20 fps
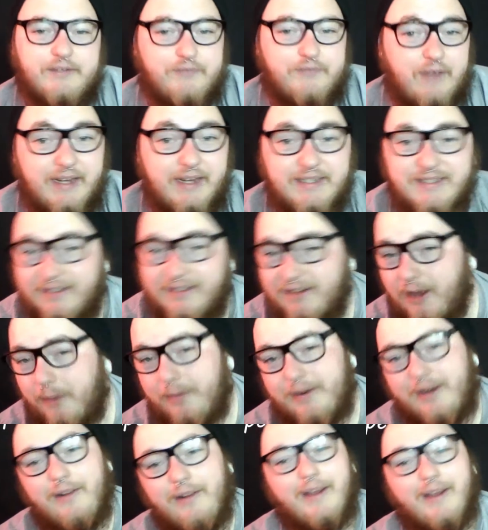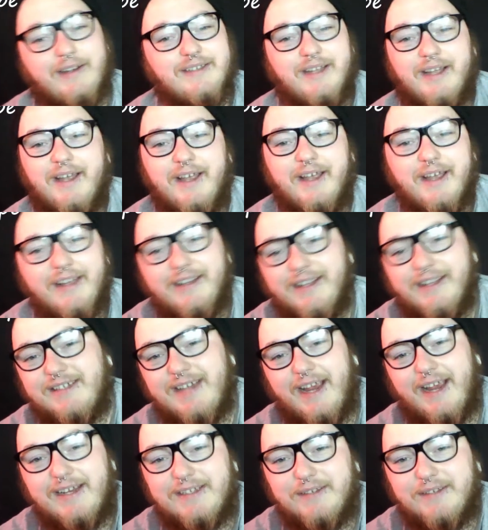let's face it, nobody likes
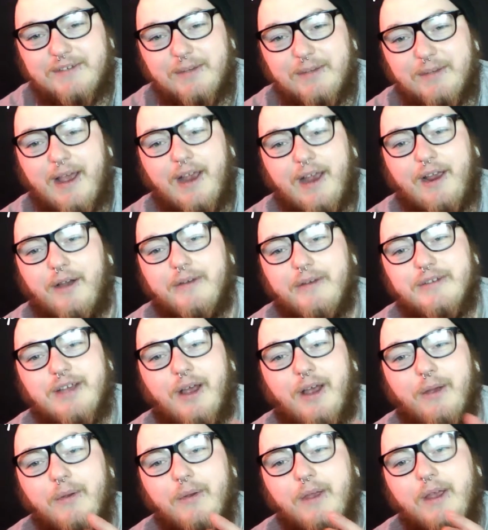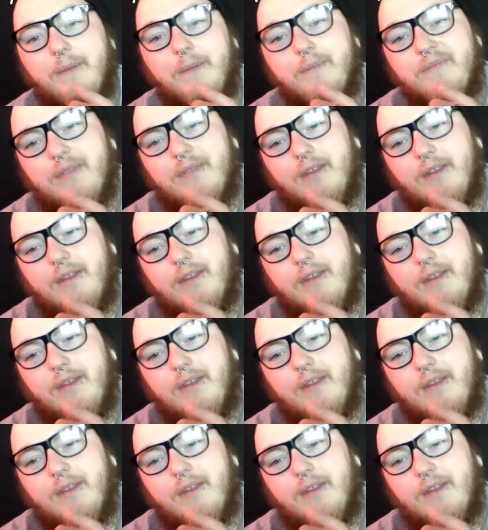the taste of tobacco. So